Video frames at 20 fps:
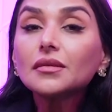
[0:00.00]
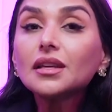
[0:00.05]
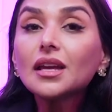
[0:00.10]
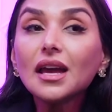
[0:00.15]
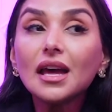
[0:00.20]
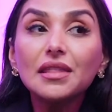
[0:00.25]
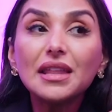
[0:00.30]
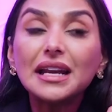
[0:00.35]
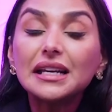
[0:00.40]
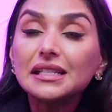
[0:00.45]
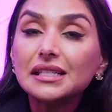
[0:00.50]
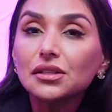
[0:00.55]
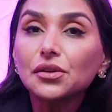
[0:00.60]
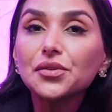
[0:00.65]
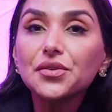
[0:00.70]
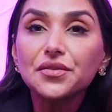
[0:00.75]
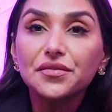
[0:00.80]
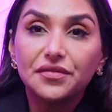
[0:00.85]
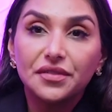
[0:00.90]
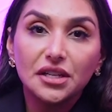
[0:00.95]
And that is still
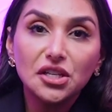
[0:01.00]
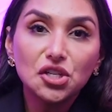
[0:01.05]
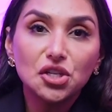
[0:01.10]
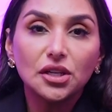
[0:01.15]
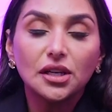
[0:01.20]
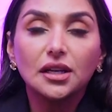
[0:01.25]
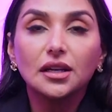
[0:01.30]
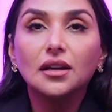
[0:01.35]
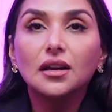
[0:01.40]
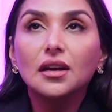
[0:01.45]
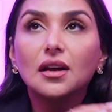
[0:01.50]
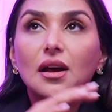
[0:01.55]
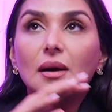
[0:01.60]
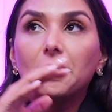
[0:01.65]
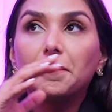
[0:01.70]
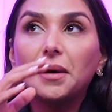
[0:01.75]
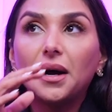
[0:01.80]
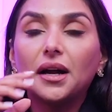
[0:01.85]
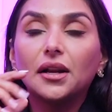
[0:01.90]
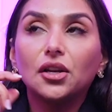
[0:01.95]
the vision.
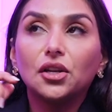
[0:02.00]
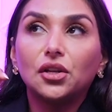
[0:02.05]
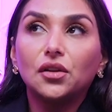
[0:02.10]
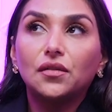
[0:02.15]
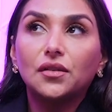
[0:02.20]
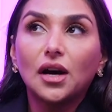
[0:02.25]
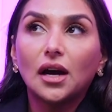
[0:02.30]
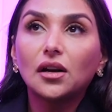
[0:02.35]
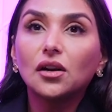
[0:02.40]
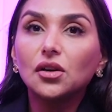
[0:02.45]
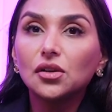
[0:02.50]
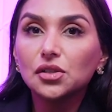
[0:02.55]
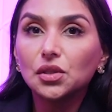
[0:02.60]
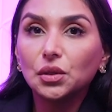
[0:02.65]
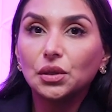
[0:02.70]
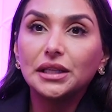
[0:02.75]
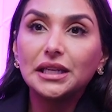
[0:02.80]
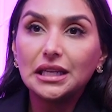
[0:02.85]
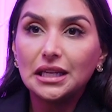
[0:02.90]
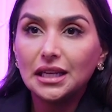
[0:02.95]
But you've got to also
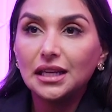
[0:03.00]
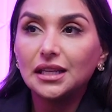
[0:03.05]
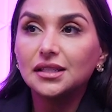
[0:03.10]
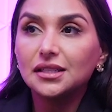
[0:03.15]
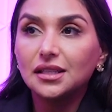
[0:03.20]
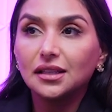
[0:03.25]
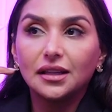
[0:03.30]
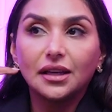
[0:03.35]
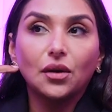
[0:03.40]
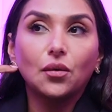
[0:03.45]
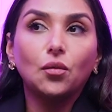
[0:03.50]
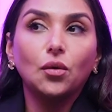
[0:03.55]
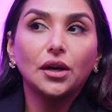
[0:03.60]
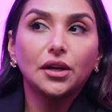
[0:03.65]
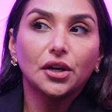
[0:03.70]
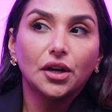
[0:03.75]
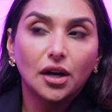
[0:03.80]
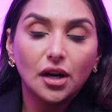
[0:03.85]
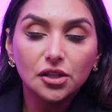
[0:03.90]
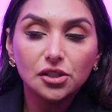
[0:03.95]
lean into like what
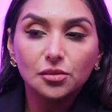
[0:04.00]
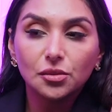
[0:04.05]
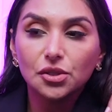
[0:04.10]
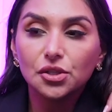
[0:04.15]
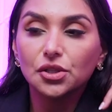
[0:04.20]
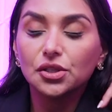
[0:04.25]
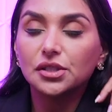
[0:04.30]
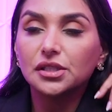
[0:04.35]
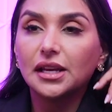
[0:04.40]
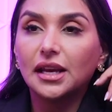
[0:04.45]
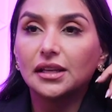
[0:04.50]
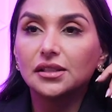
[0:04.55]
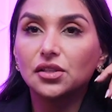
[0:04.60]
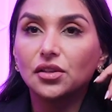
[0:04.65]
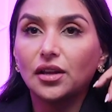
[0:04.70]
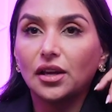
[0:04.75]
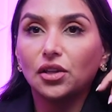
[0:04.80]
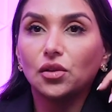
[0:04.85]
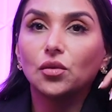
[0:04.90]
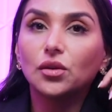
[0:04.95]
your customers are saying so
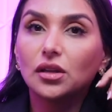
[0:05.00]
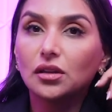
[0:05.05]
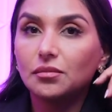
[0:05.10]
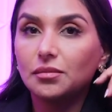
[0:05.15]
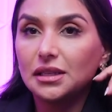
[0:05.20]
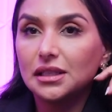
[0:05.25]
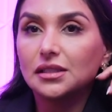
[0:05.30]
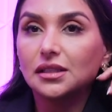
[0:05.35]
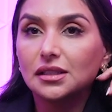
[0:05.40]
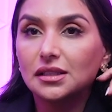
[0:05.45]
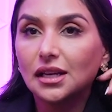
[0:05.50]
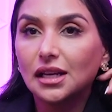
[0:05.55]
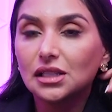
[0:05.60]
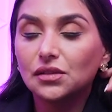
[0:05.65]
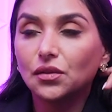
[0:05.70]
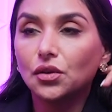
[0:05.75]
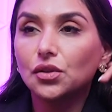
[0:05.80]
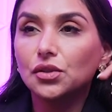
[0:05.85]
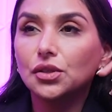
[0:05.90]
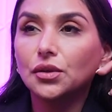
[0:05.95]
that you can be
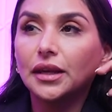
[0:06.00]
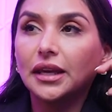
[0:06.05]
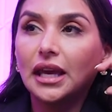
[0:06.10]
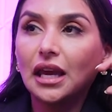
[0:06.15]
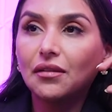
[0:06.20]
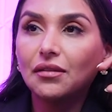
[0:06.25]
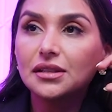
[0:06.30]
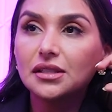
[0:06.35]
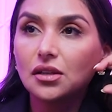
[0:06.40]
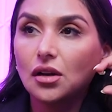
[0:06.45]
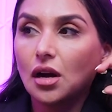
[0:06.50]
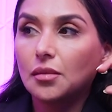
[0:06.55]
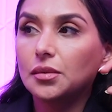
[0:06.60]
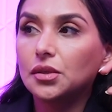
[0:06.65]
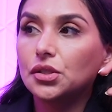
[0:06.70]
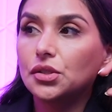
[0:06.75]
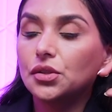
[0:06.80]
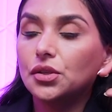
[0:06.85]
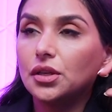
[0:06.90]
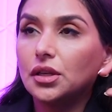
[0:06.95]
successful. So it gave us an
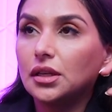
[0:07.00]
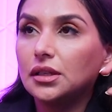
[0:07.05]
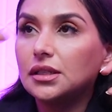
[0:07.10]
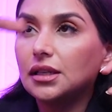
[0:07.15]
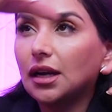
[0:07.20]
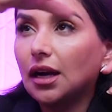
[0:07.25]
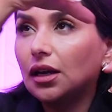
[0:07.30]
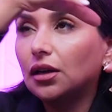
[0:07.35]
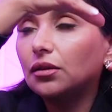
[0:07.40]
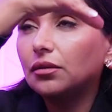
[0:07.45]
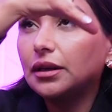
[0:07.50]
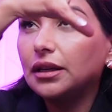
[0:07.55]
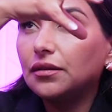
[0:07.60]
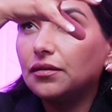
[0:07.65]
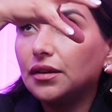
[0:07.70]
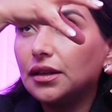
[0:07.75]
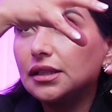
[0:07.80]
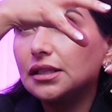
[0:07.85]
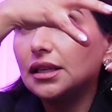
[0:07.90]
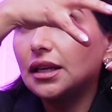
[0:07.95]
opportunity to kind of
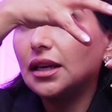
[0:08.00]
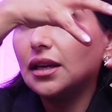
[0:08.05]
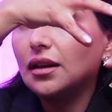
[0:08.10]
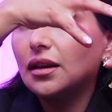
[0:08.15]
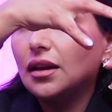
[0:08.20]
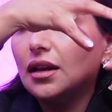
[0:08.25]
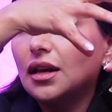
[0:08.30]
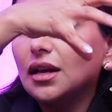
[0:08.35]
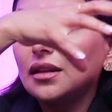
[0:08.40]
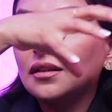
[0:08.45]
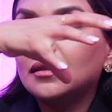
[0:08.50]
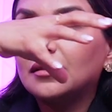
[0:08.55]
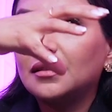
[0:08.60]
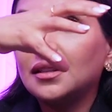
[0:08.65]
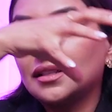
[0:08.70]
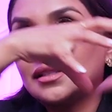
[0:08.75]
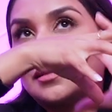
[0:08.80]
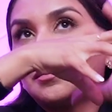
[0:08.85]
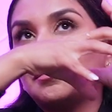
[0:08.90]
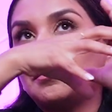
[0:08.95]
revisit
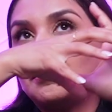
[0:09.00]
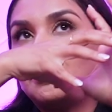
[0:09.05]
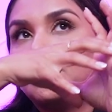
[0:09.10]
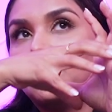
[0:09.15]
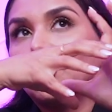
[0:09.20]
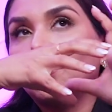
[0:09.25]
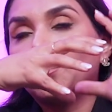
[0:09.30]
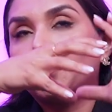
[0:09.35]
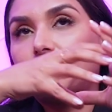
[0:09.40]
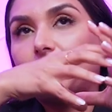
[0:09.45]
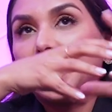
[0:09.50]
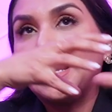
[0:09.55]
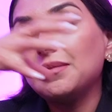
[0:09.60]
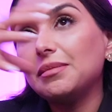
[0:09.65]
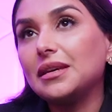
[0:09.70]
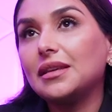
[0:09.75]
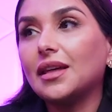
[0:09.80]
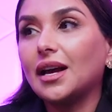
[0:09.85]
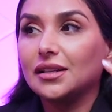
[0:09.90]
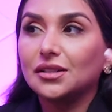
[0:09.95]
this
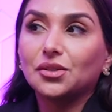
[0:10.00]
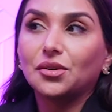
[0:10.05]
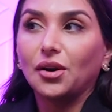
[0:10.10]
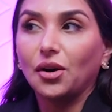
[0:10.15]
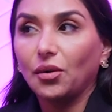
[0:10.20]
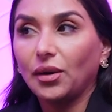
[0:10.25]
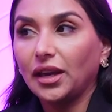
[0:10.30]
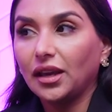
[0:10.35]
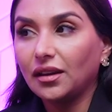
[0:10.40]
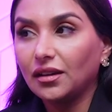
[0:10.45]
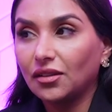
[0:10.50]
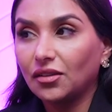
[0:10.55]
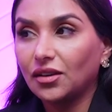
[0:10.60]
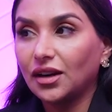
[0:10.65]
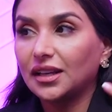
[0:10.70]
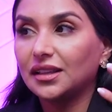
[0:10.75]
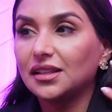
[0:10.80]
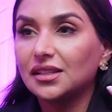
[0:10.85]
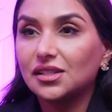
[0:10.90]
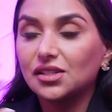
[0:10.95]
baby that's growing,
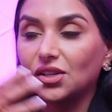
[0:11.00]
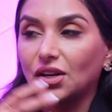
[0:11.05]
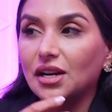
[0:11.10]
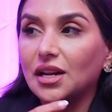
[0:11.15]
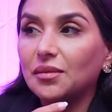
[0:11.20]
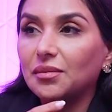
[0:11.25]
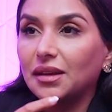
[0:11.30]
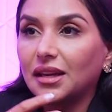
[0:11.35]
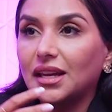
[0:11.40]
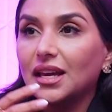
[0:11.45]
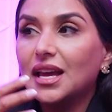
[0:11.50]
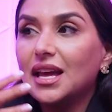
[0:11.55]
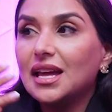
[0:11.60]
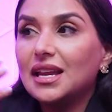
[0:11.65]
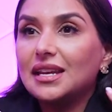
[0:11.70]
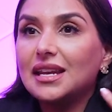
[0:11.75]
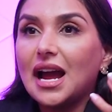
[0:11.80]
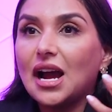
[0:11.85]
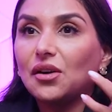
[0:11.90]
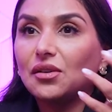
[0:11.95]
right? This startup. Like
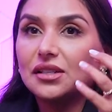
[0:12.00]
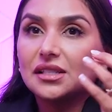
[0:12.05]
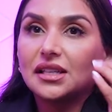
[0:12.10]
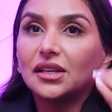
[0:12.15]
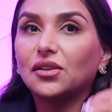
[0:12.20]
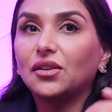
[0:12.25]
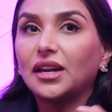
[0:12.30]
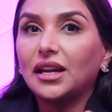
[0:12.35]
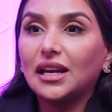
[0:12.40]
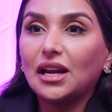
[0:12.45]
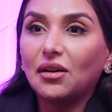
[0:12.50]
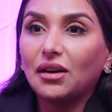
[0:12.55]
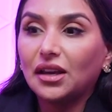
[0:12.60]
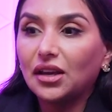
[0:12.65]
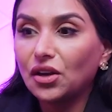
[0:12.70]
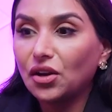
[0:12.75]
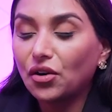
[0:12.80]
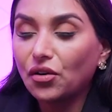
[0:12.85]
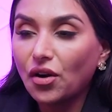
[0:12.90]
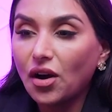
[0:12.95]
now it's like, okay, now I
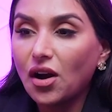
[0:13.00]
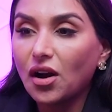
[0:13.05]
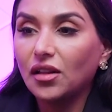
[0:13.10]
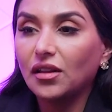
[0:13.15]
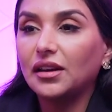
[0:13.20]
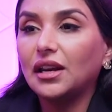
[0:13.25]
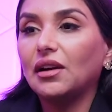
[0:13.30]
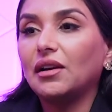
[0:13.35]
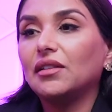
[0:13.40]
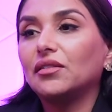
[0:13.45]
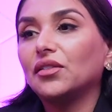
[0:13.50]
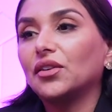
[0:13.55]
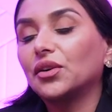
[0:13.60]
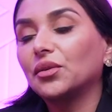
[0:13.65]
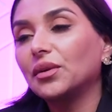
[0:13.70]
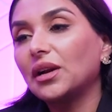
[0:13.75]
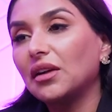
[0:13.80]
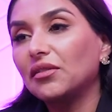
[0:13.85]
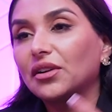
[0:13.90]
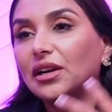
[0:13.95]
can crawl, and now I've learned
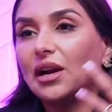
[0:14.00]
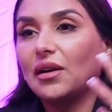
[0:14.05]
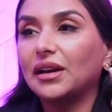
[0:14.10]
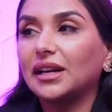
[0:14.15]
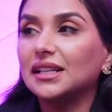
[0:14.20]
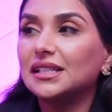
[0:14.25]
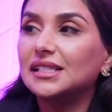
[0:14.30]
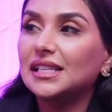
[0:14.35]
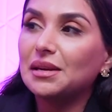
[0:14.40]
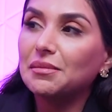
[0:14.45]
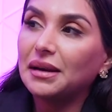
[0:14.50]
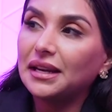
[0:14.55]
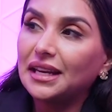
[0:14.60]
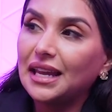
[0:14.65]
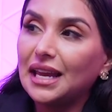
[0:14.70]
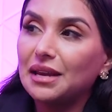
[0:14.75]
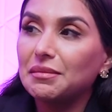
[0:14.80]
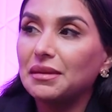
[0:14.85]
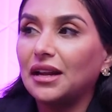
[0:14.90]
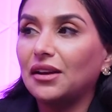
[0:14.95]
whatever. Now I can say my
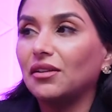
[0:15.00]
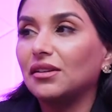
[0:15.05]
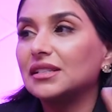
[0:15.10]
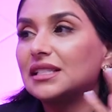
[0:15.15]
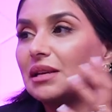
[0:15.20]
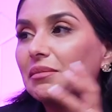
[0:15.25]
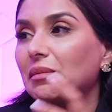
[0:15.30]
name, and I know how to say